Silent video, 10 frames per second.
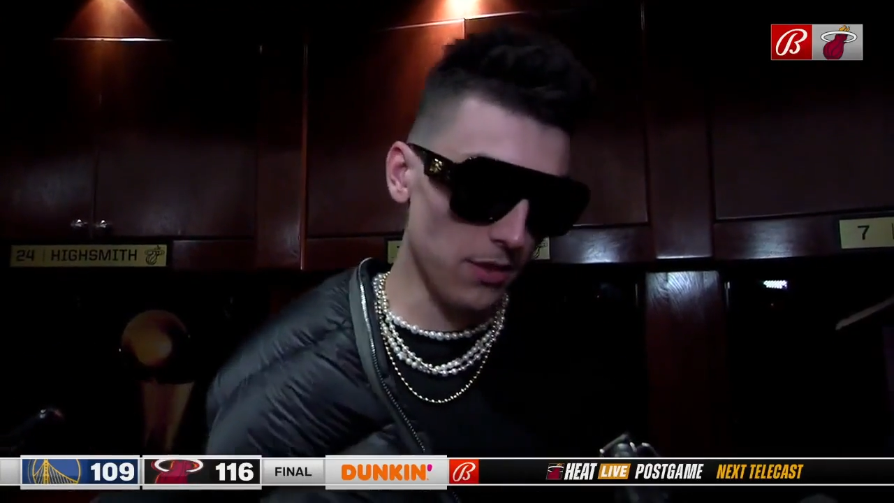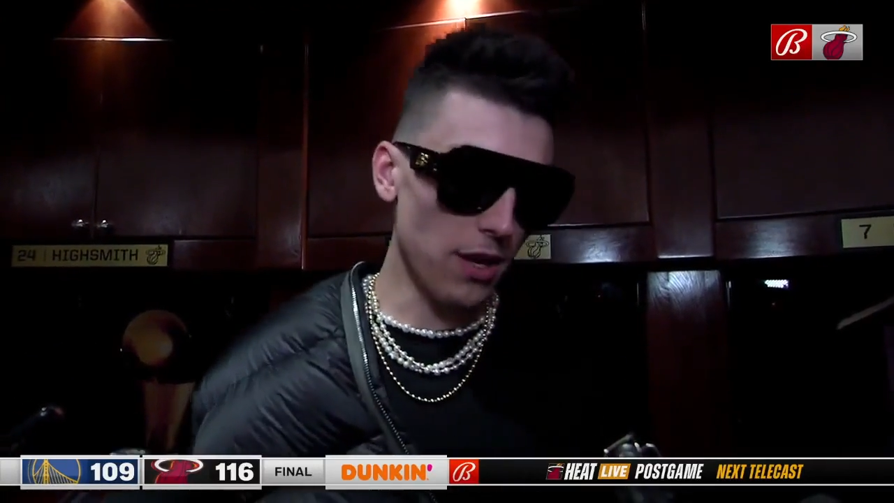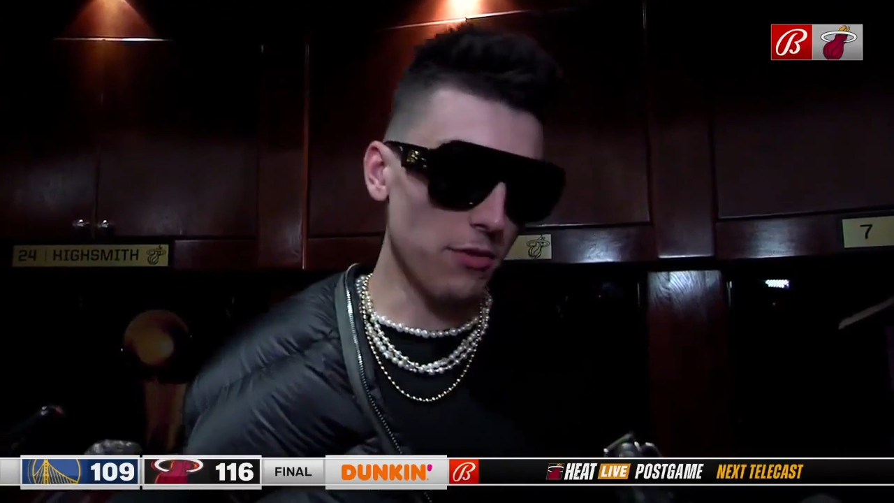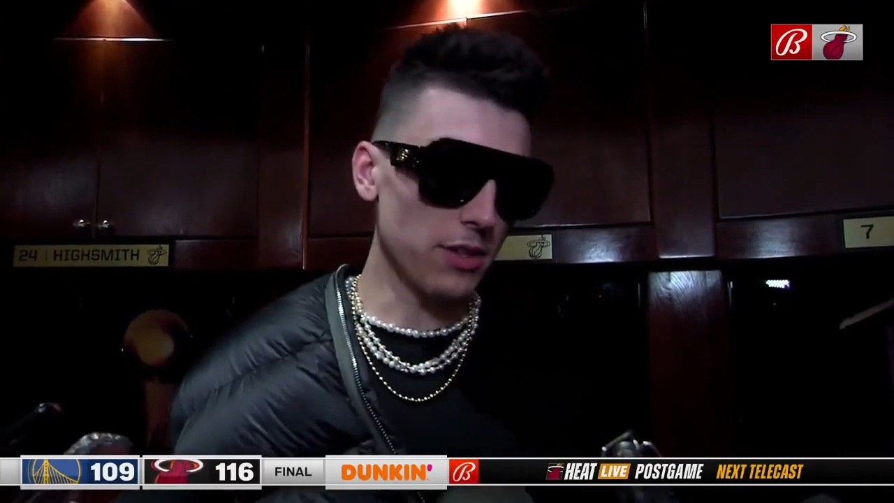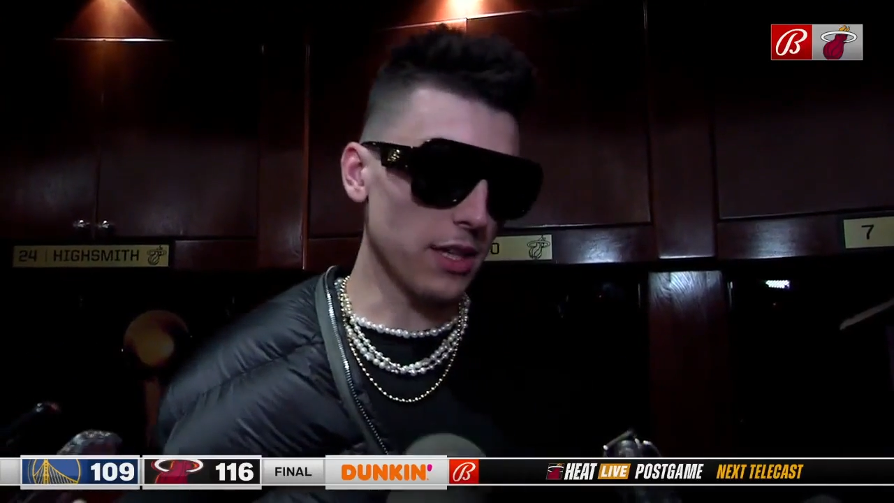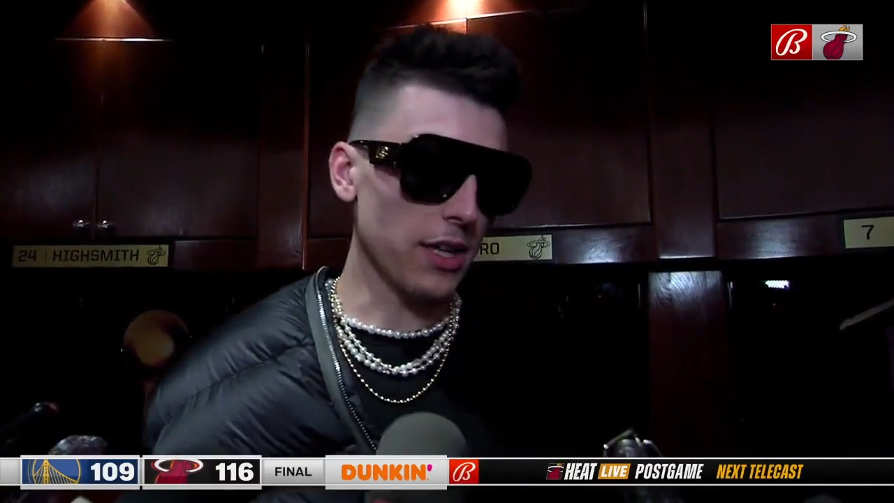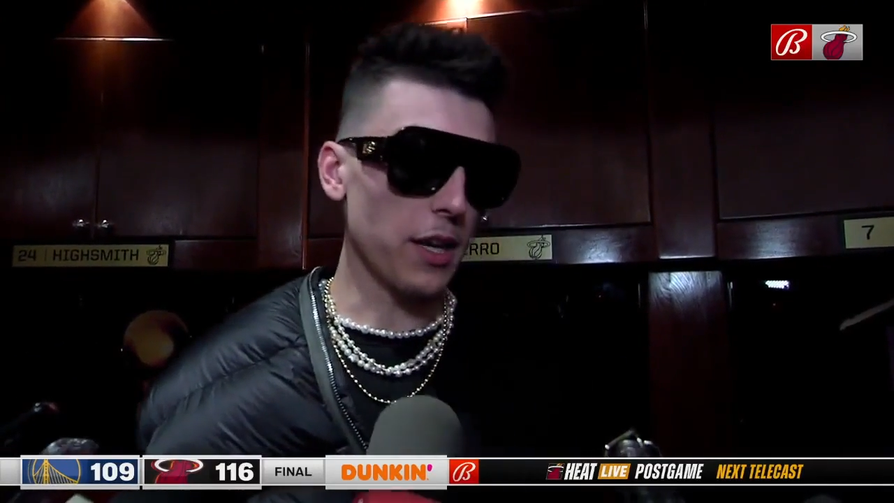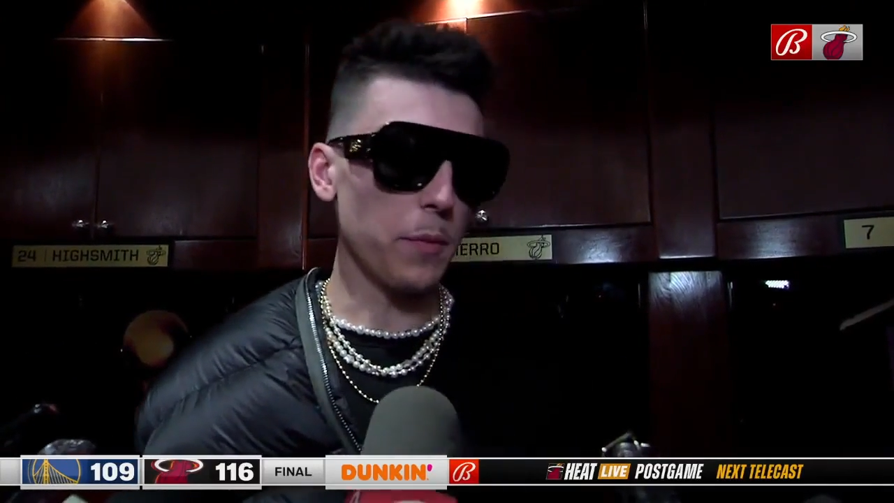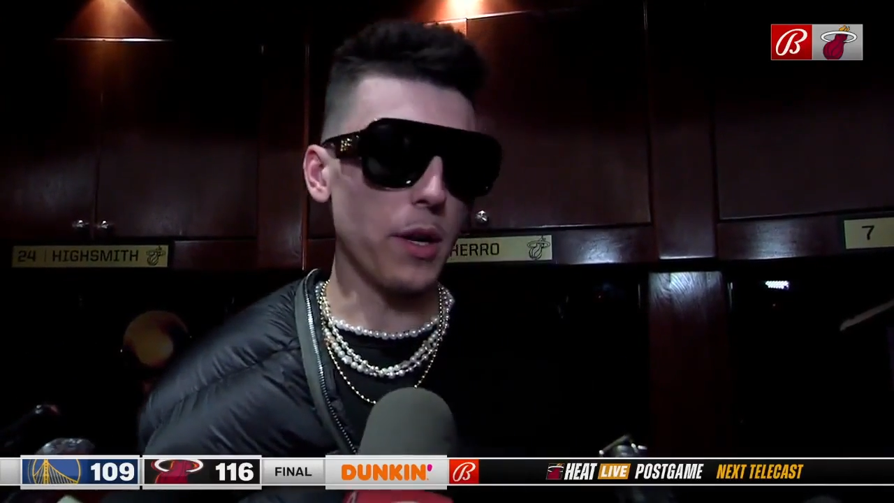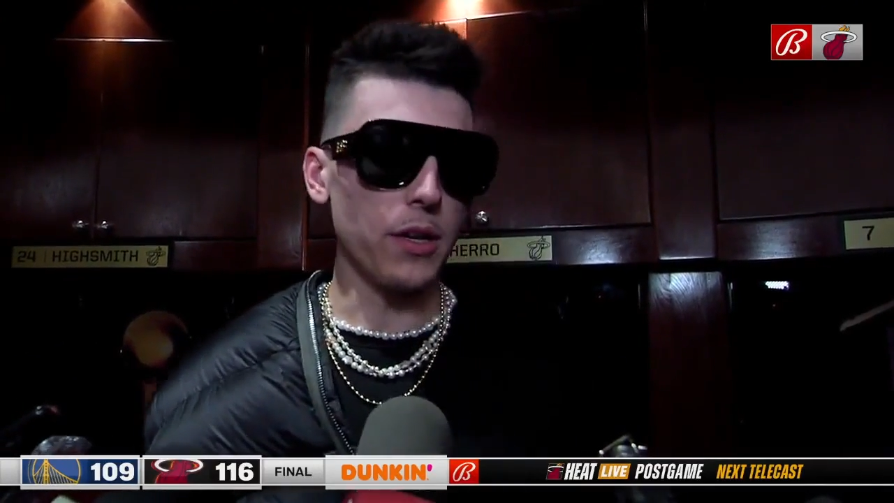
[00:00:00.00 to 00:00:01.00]
everything
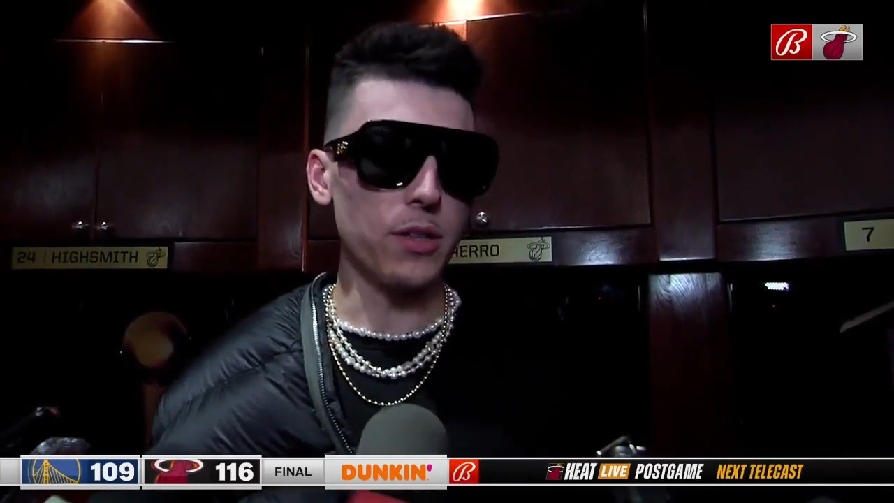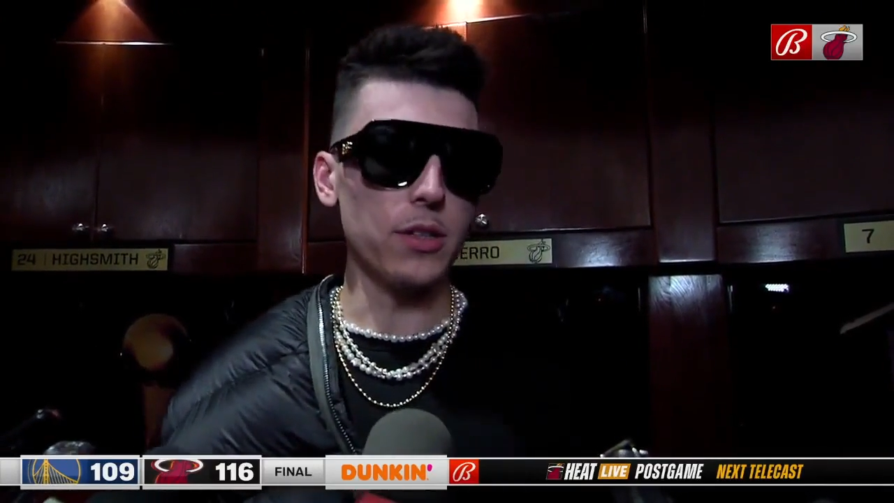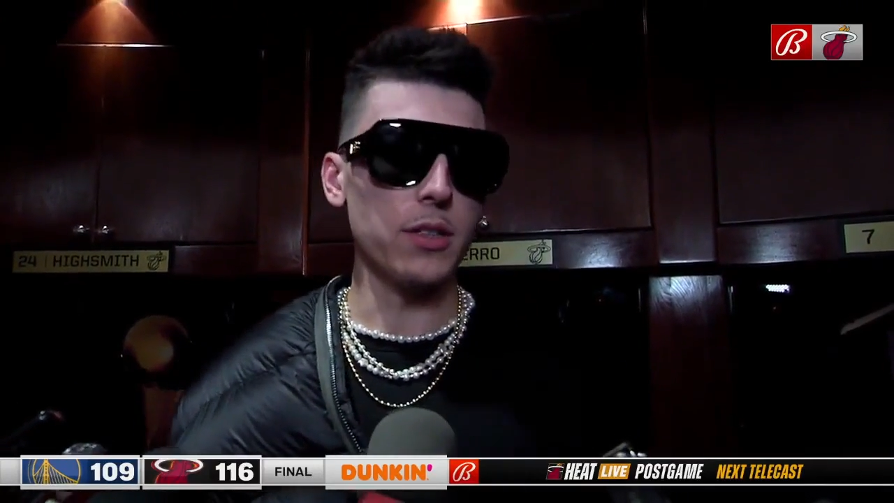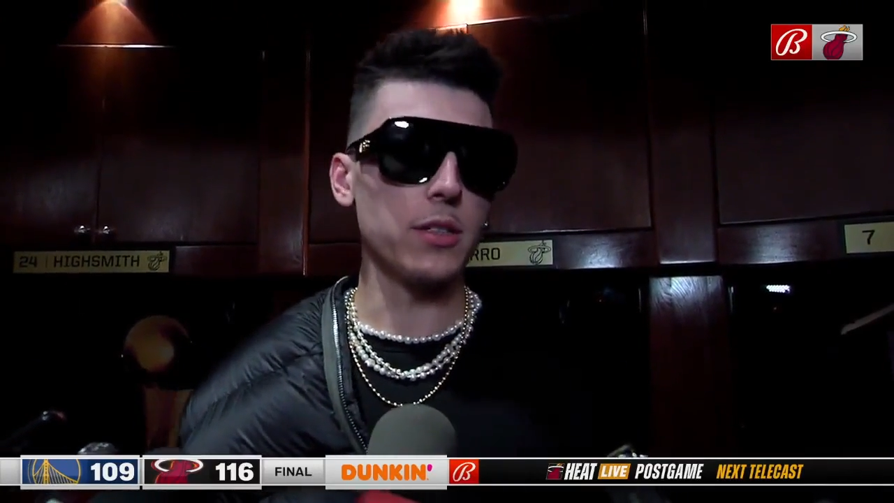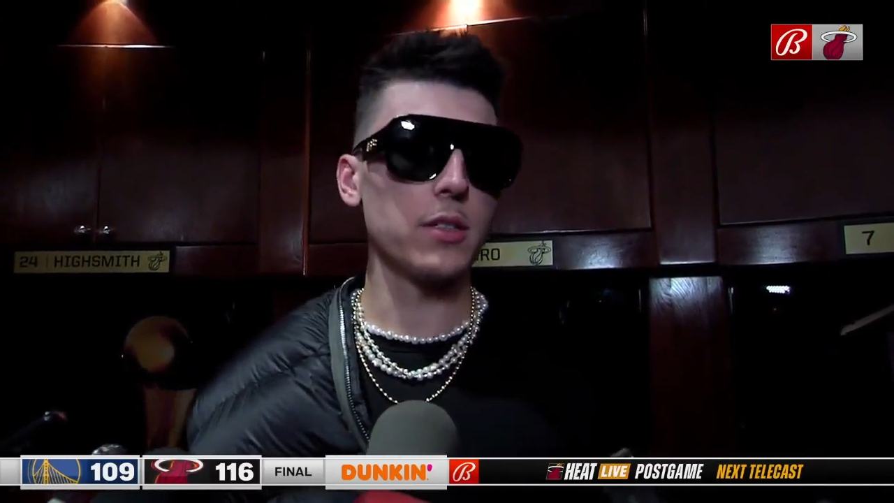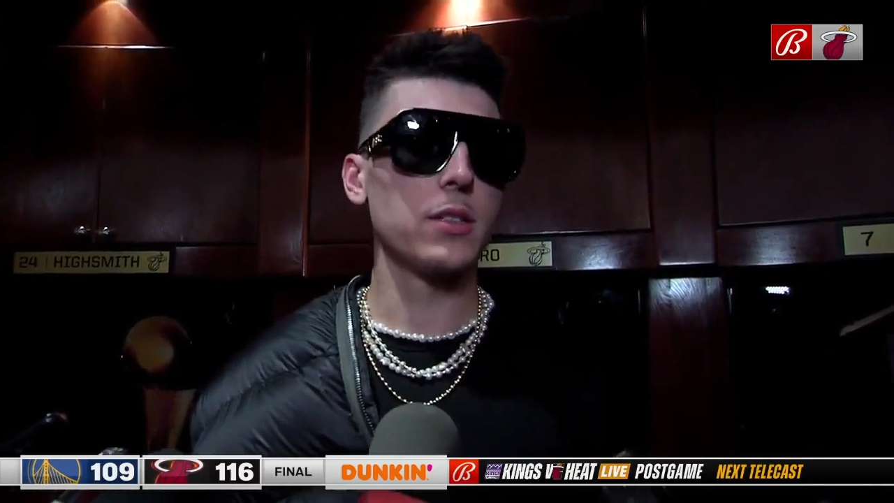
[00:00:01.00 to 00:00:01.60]
came back good.